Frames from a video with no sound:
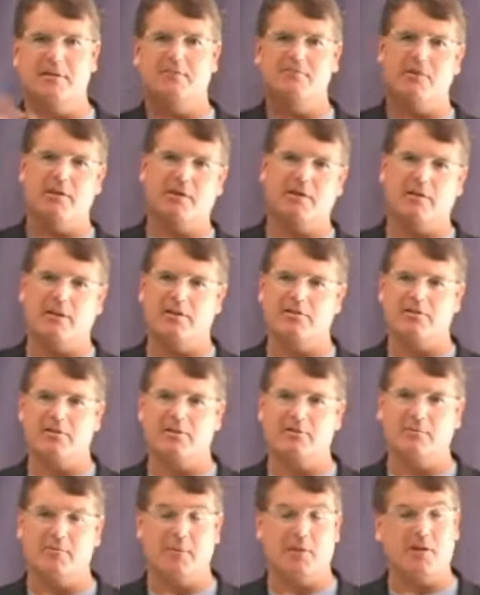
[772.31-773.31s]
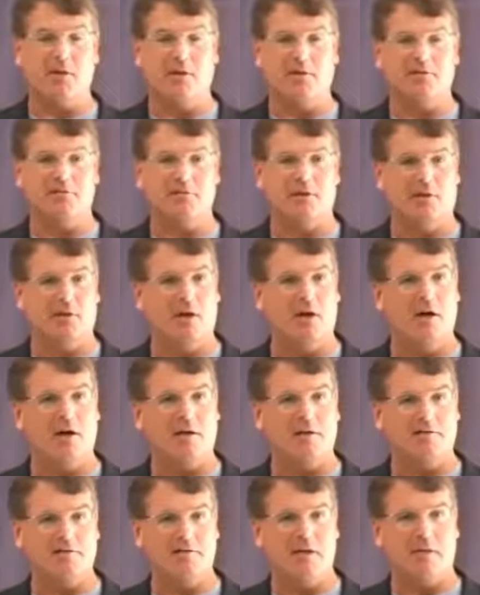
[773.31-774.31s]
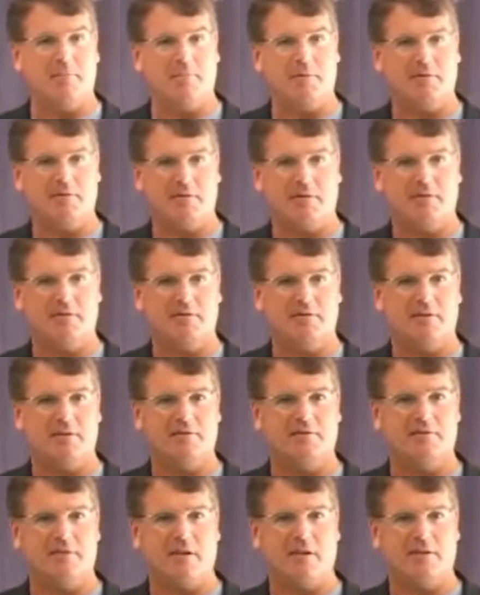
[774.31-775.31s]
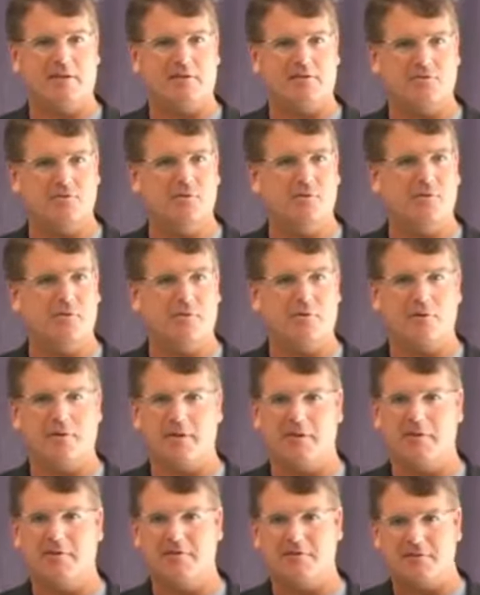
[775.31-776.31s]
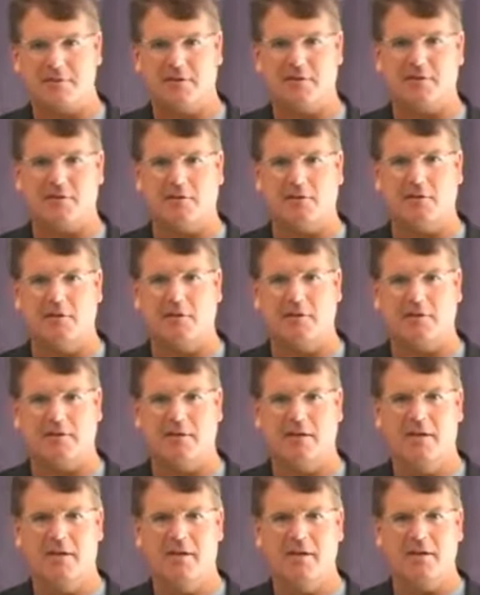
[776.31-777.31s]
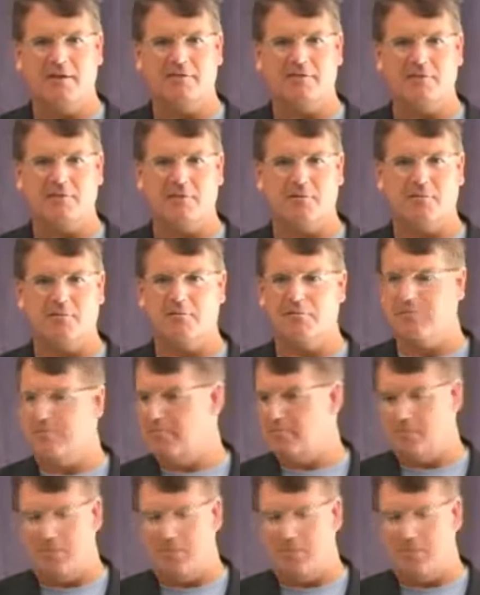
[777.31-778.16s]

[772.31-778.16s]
Deregulation has, because the law is up. It's I think June 30th is the end of the law, and so